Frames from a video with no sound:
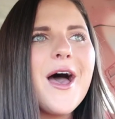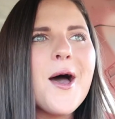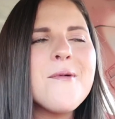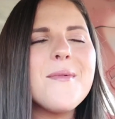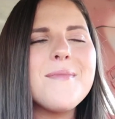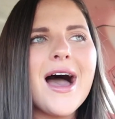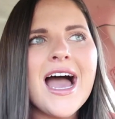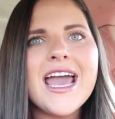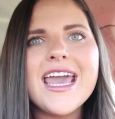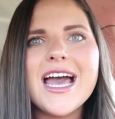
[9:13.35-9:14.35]

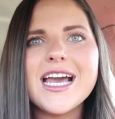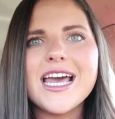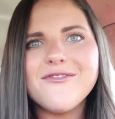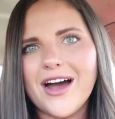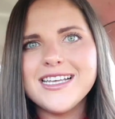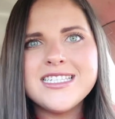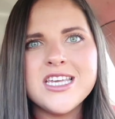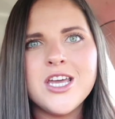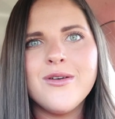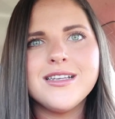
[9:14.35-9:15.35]
my advice
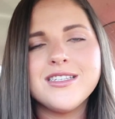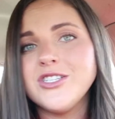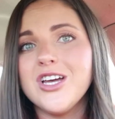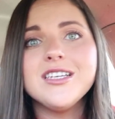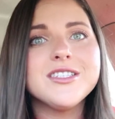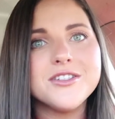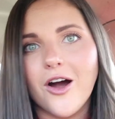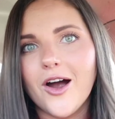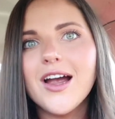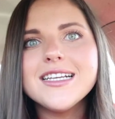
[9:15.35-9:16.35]
to you is to just
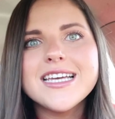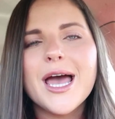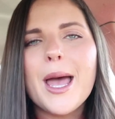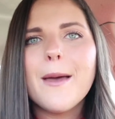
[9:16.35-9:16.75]
start.